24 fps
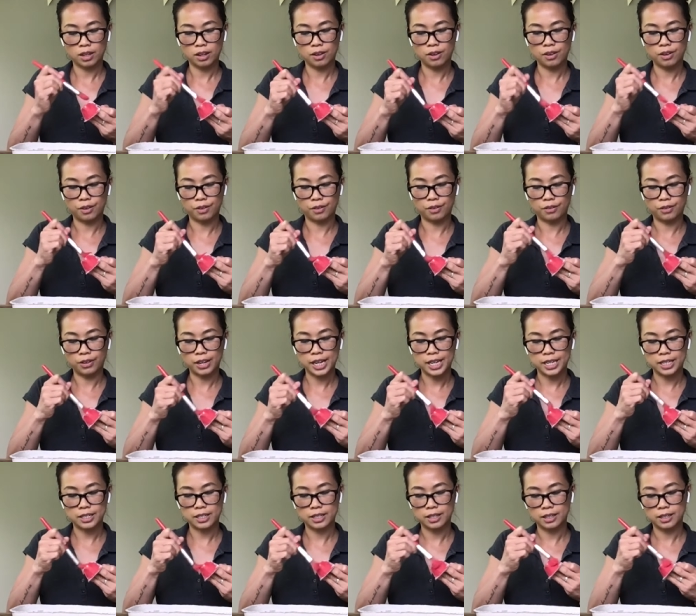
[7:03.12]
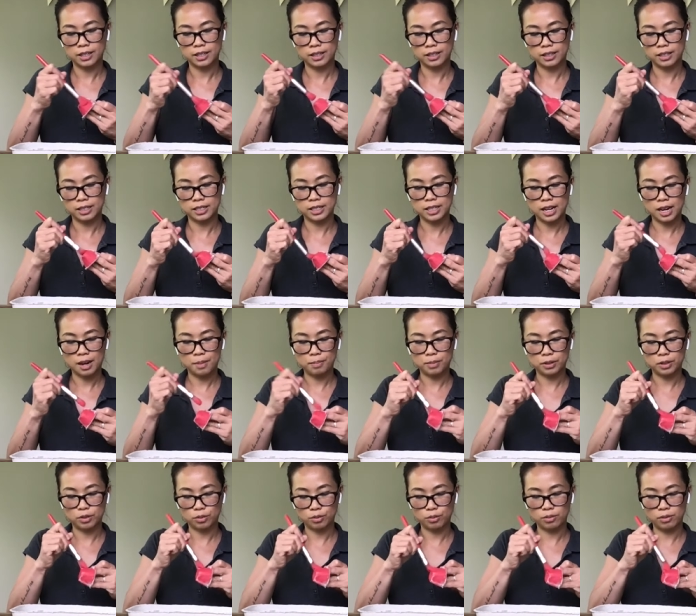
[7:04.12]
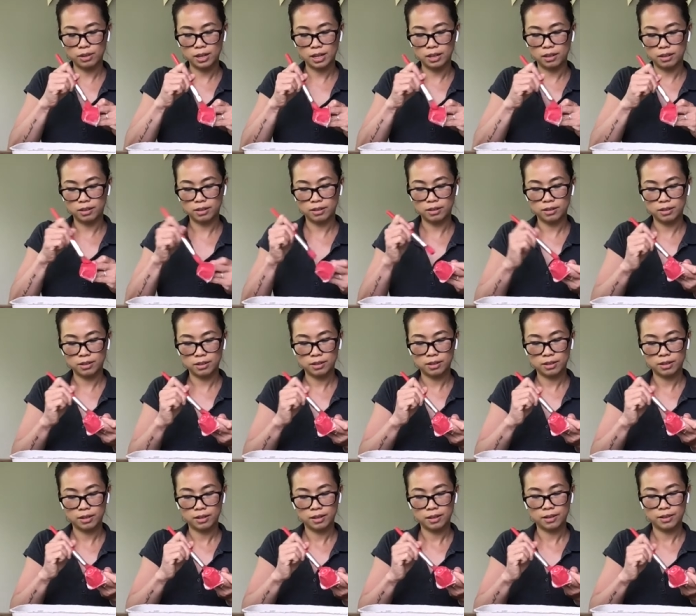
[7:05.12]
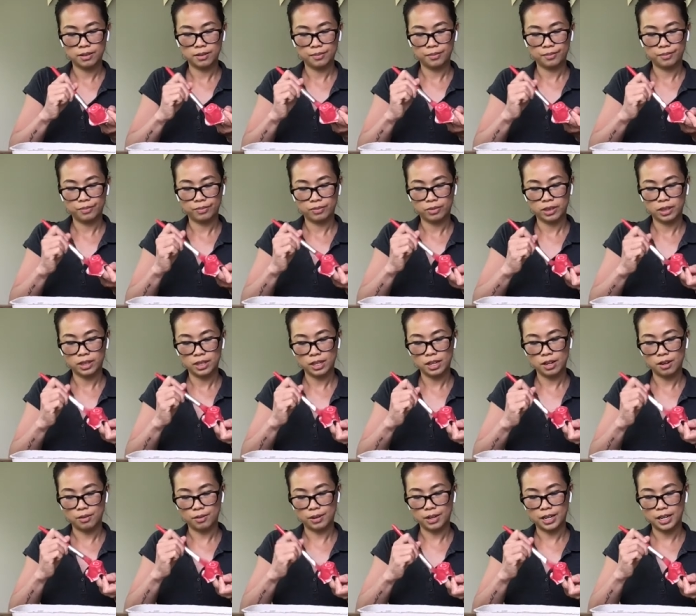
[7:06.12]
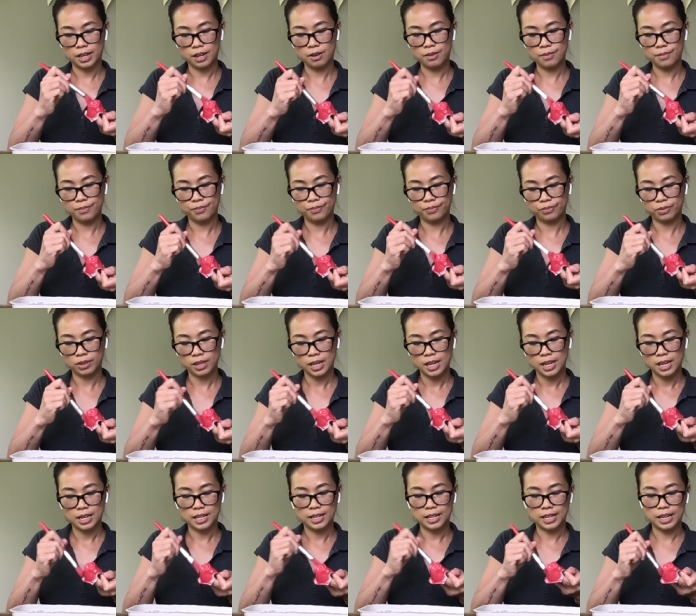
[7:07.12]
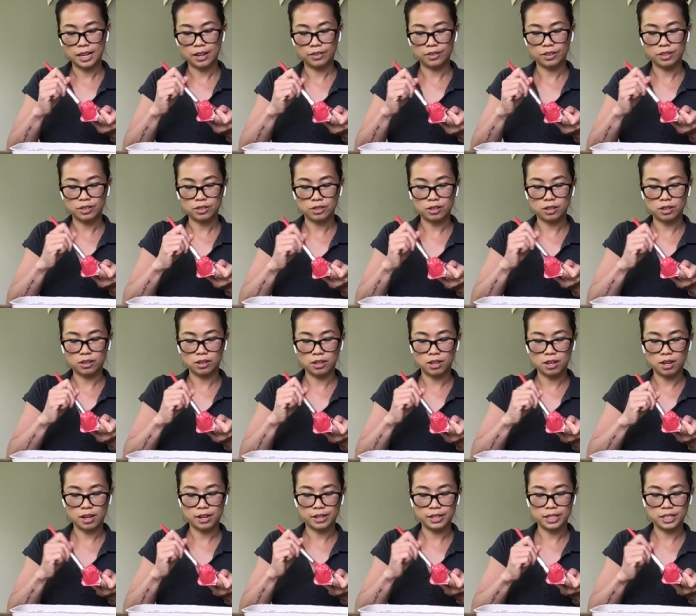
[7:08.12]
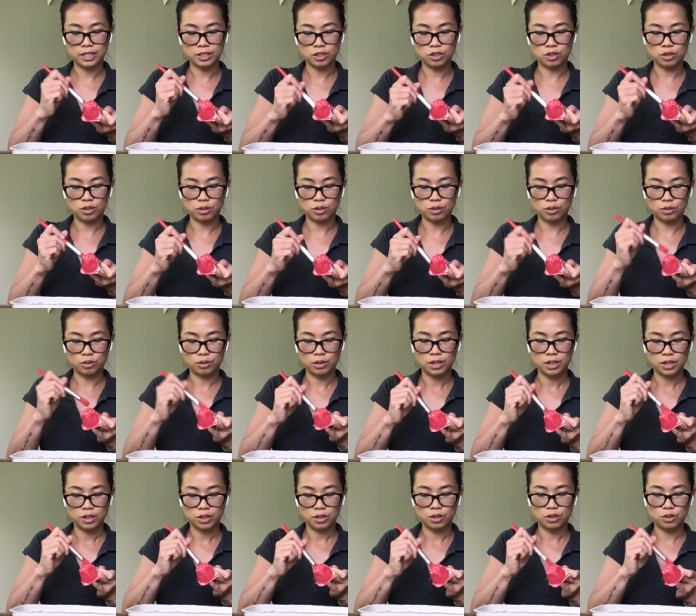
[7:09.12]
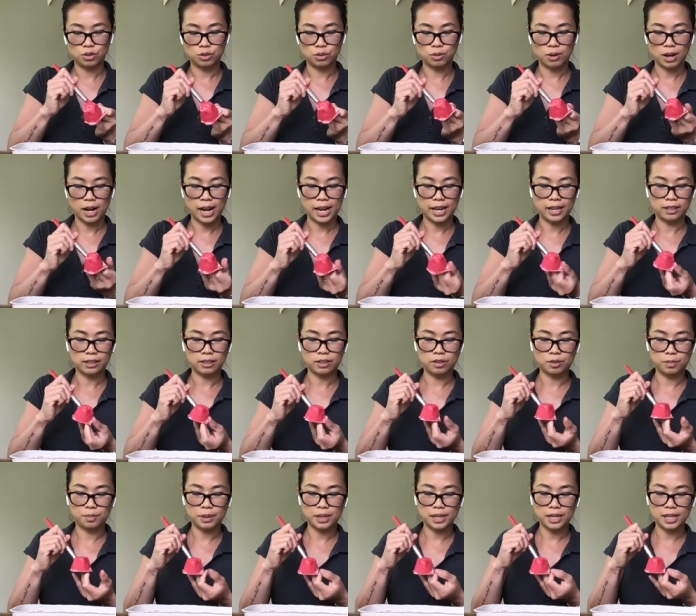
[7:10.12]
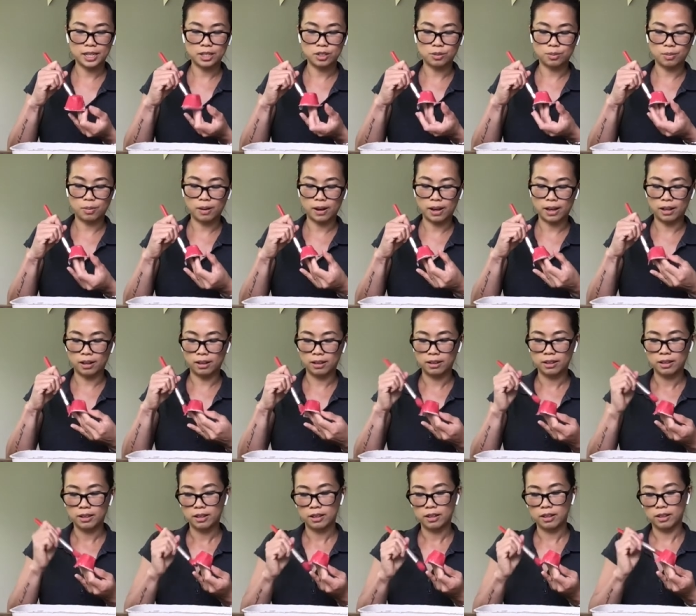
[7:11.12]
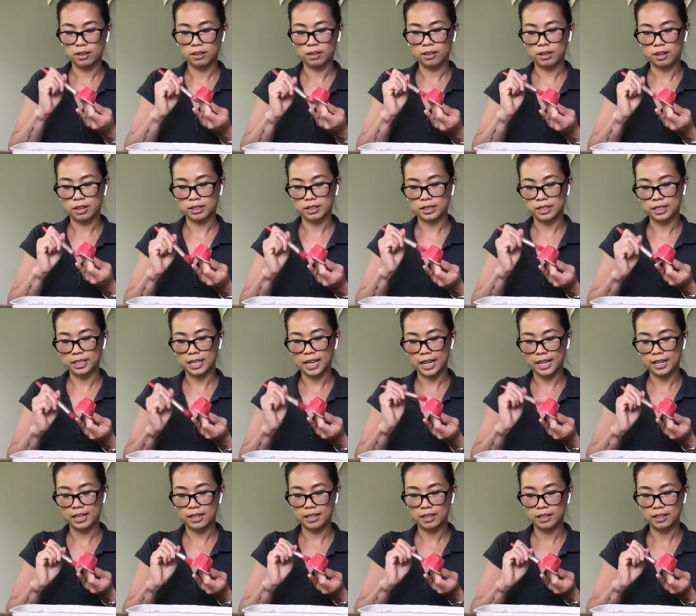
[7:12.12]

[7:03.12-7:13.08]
All right, top as well. There we go. Now this claw needs to dry a little bit as well alongside